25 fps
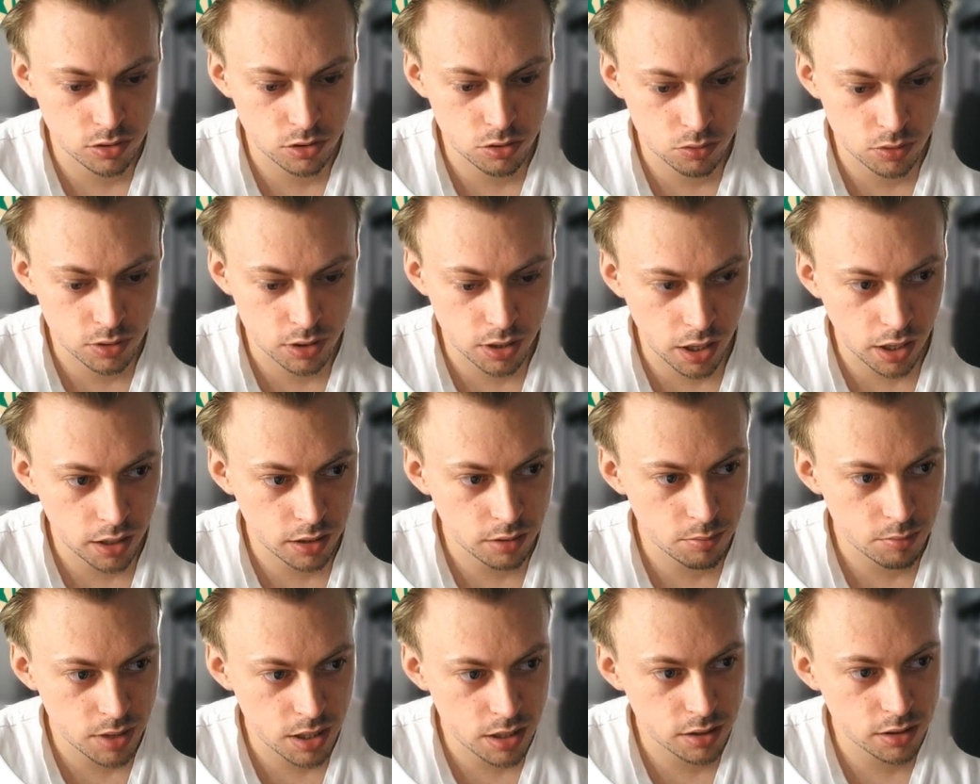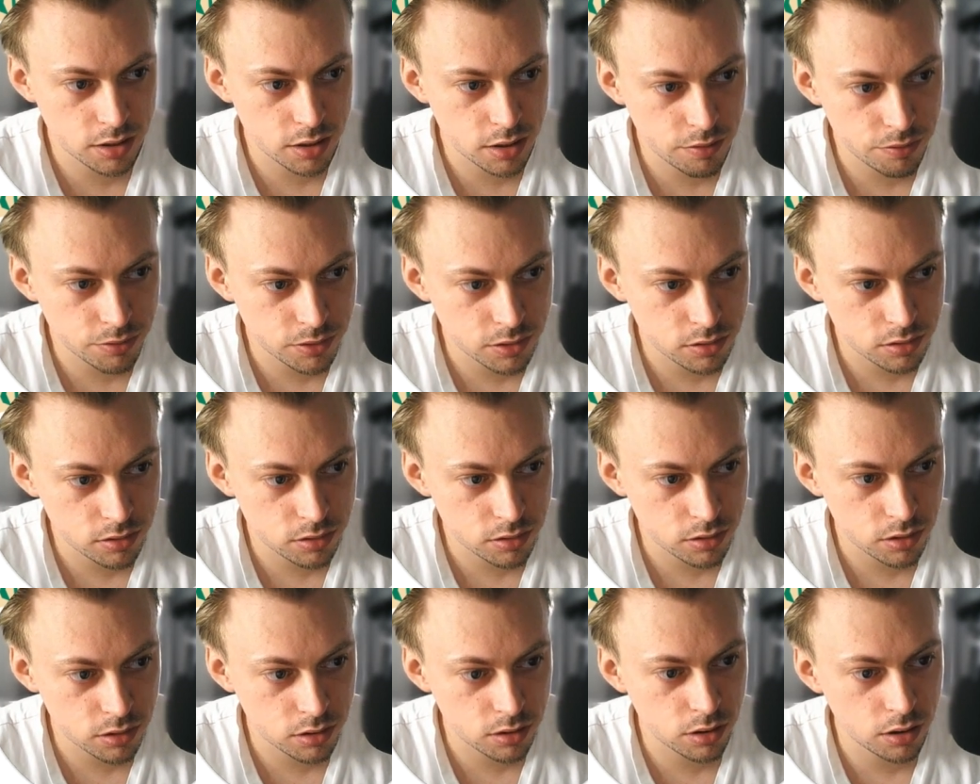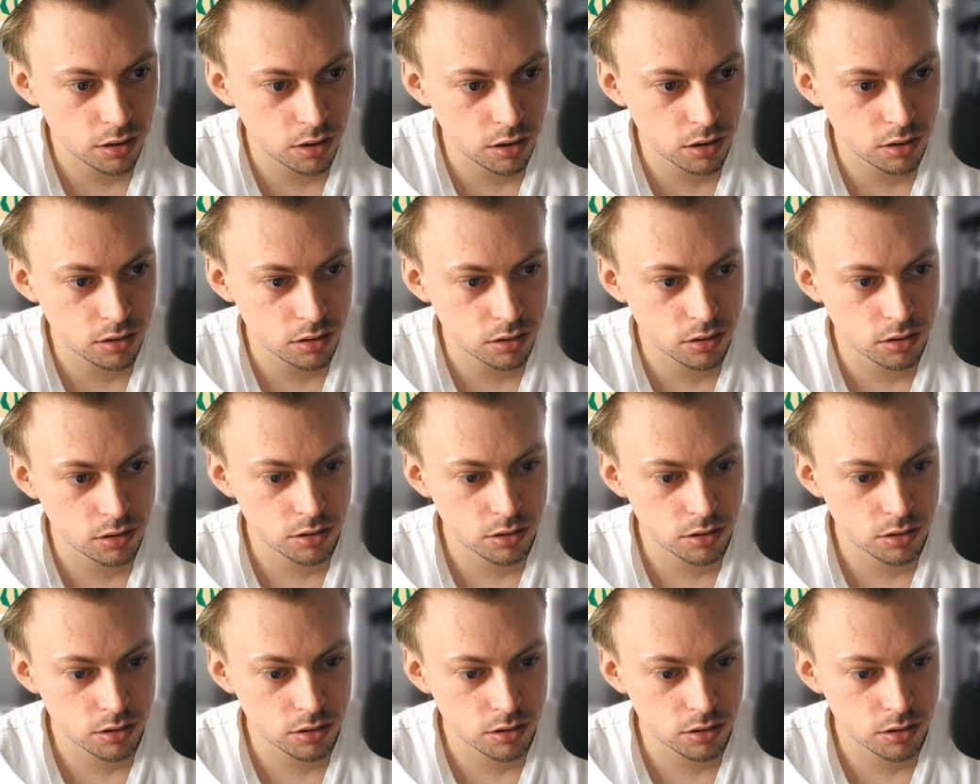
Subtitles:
you can make GIFs, and